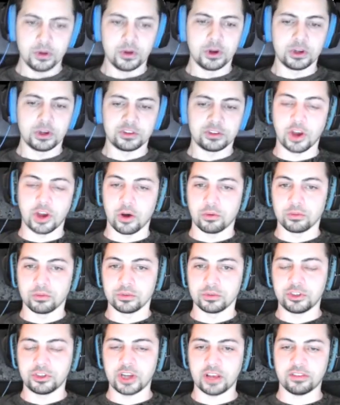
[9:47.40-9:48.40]
So,
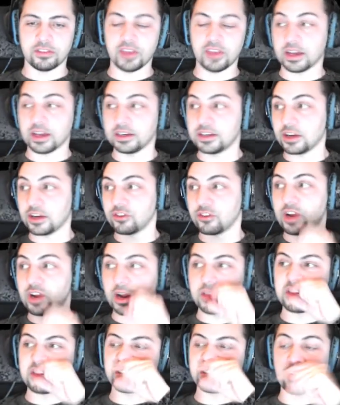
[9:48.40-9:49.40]
just like a dictionary,
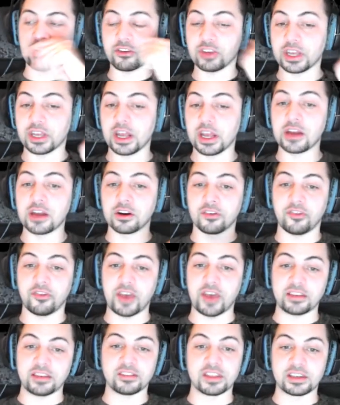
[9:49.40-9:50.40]
there's actually an
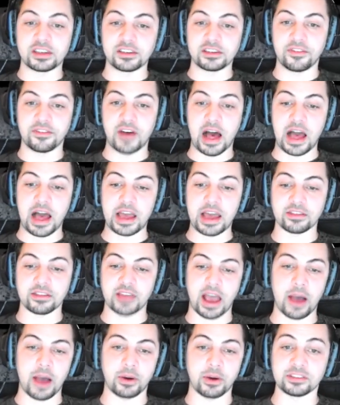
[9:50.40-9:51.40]
interface that defines
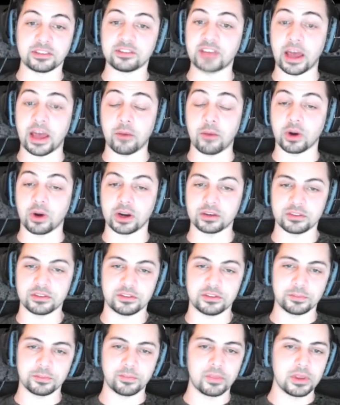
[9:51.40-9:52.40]
how a set
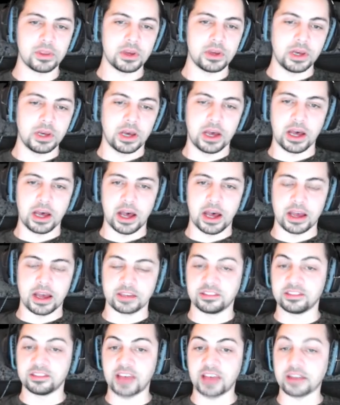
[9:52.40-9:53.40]
works. A
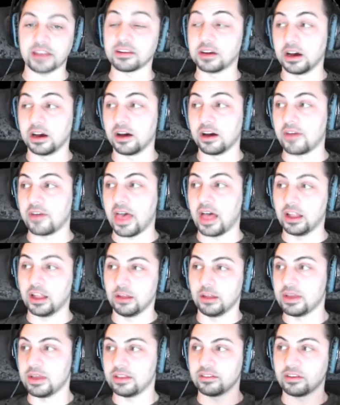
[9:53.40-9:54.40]
set of
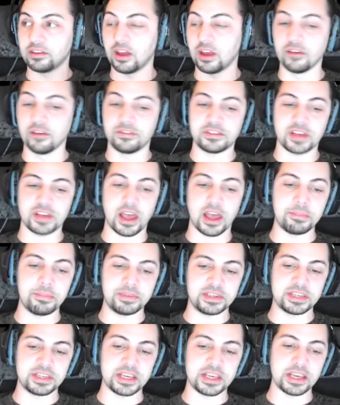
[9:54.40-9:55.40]
elements of type
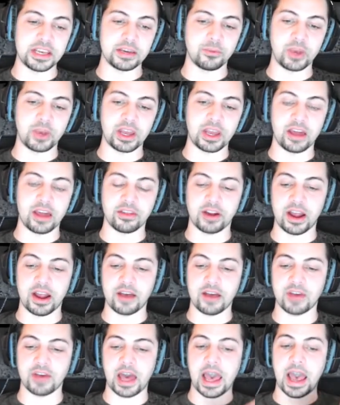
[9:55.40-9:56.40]
T, and we can either
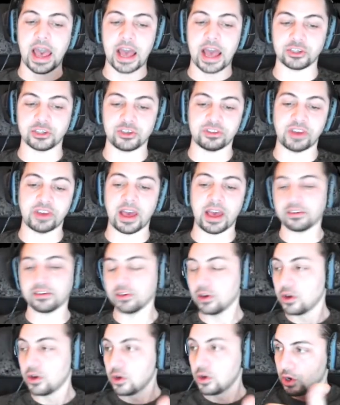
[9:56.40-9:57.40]
have a hash set
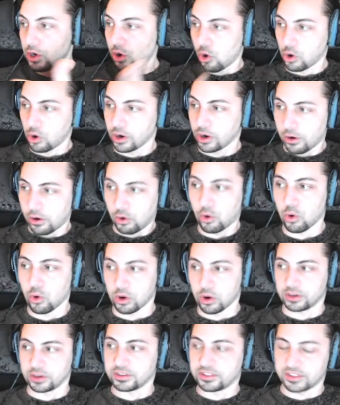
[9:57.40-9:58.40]
or an
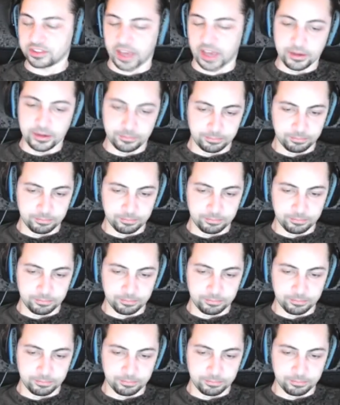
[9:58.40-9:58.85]
ordered set.